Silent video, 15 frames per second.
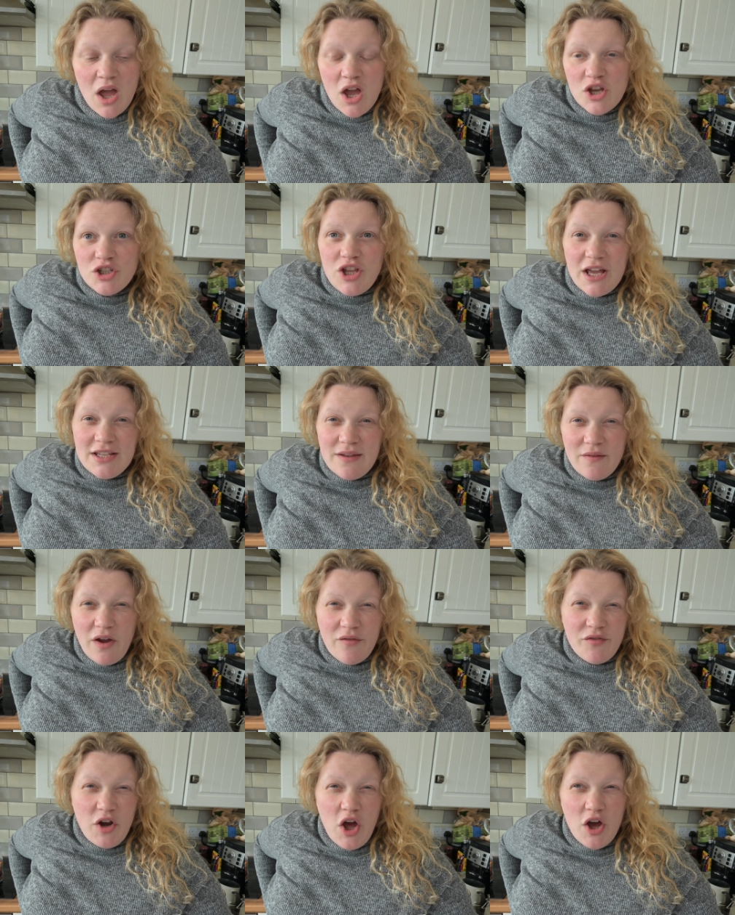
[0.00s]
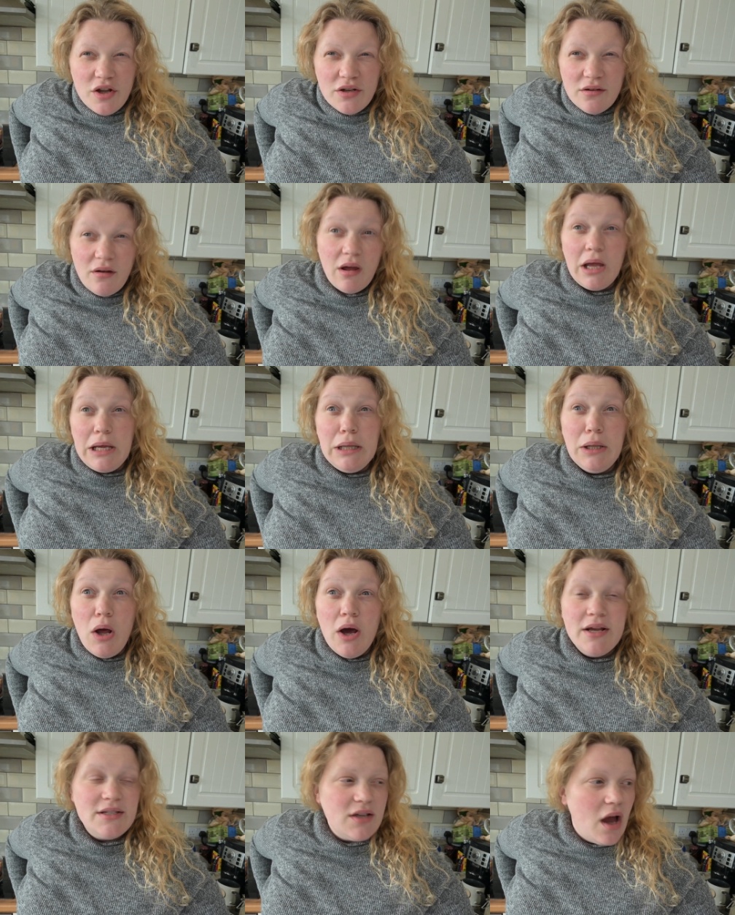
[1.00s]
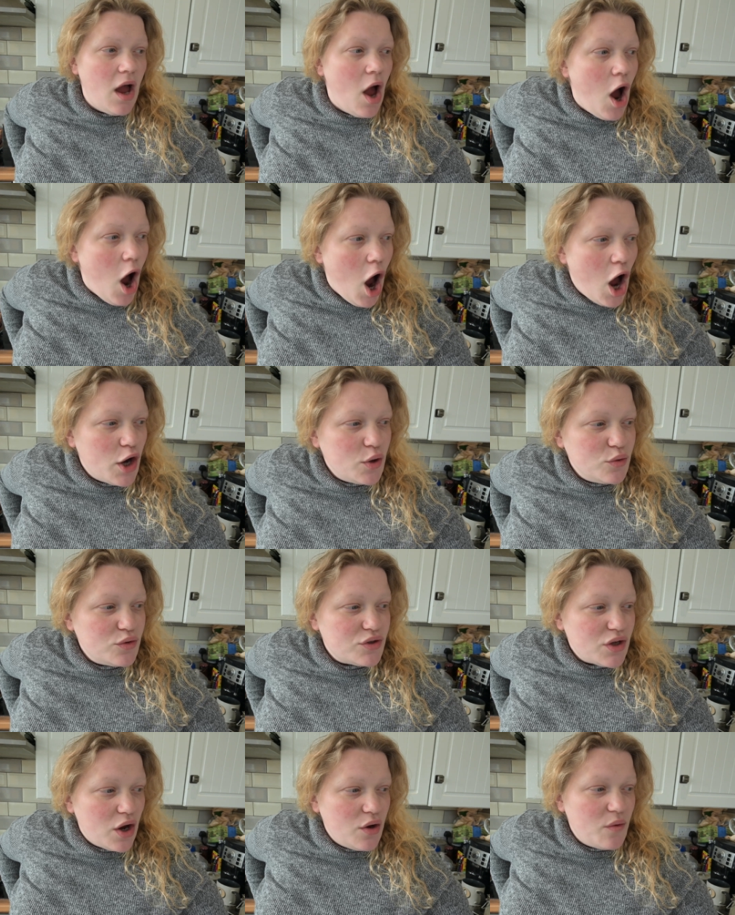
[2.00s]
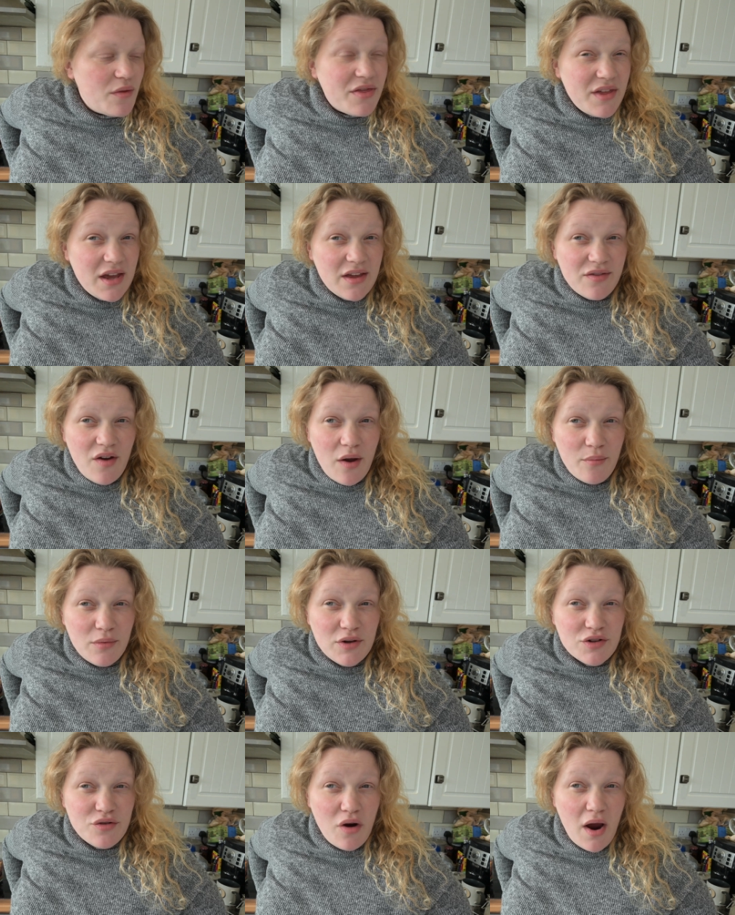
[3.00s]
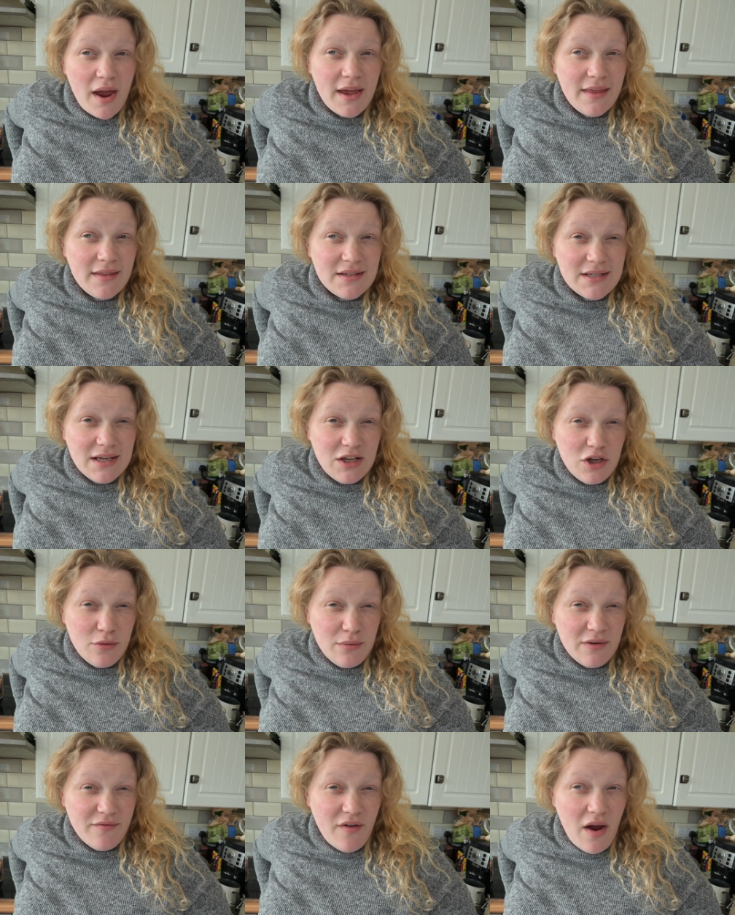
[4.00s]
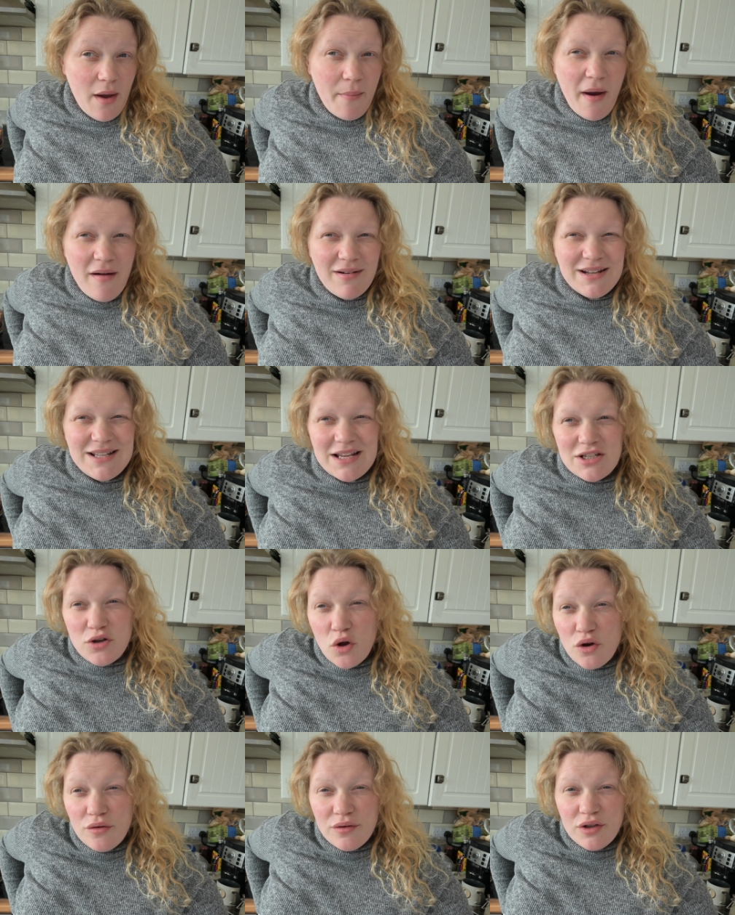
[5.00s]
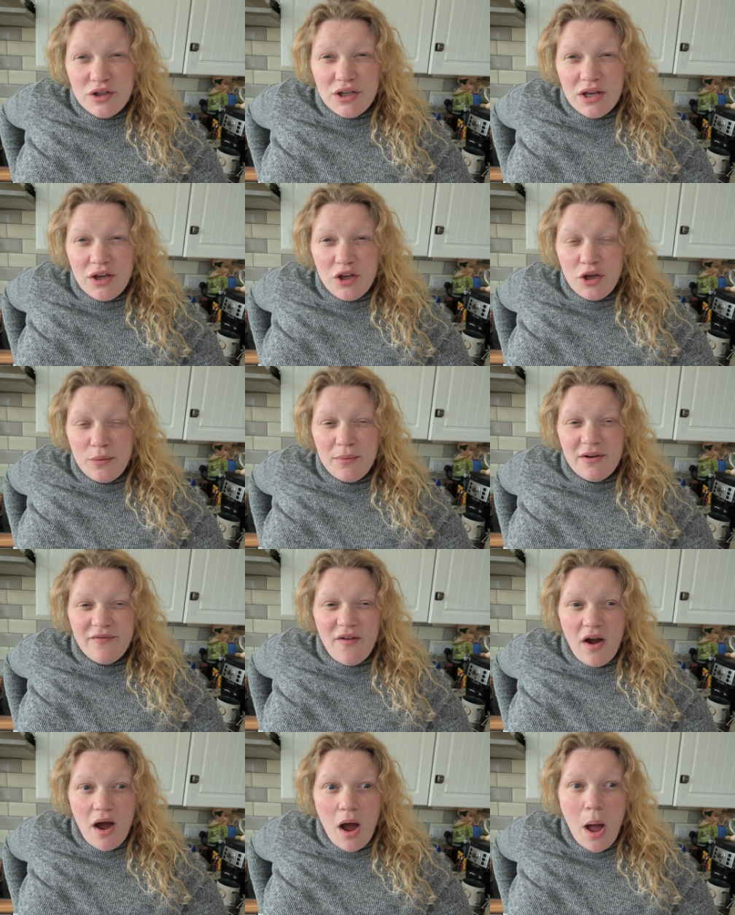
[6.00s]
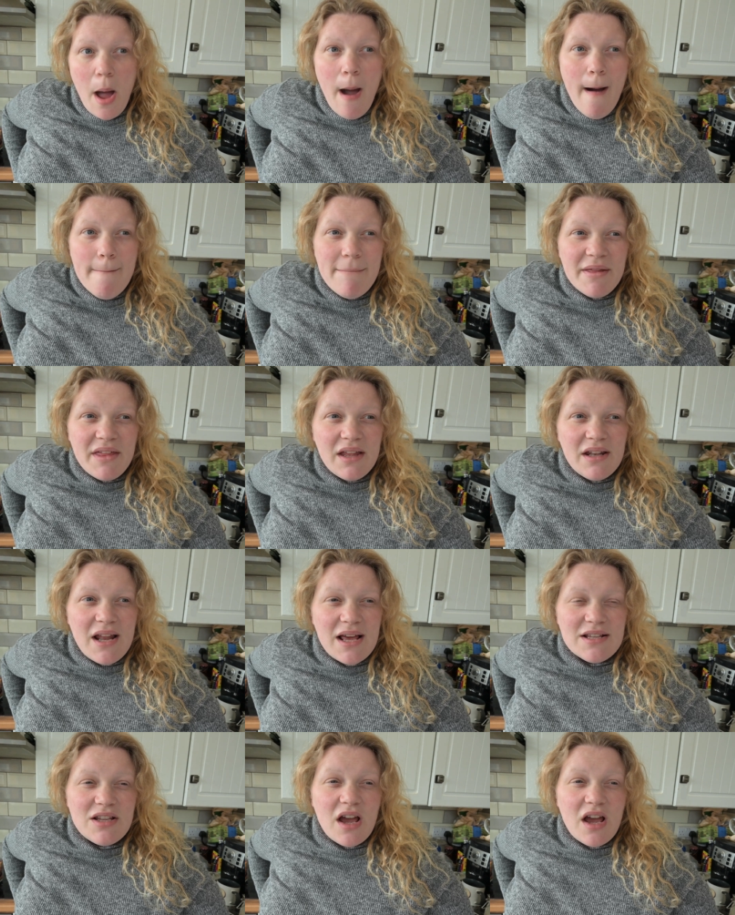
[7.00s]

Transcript: So that's something I've learned like in hindsight. I'd also think that I'm going to try it in the dehumidifier. Apparently it takes longer in the dehumidifier, but then that's